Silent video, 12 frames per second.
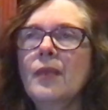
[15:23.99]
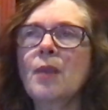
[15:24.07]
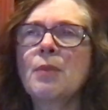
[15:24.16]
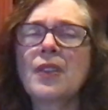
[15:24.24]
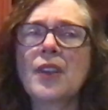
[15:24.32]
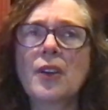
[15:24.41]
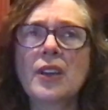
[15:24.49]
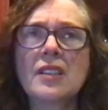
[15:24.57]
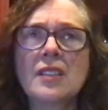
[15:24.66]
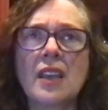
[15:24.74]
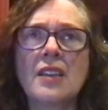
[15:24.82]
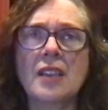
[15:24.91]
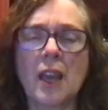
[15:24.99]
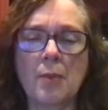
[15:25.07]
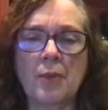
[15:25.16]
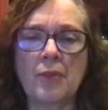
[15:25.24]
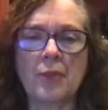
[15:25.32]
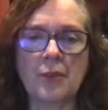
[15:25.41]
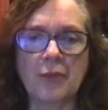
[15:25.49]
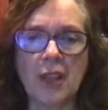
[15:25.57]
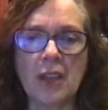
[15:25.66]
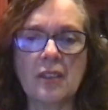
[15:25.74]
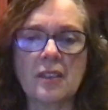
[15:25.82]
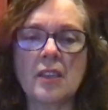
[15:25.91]
but there is a type of
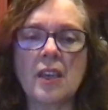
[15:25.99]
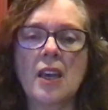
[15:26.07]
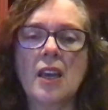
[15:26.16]
reflux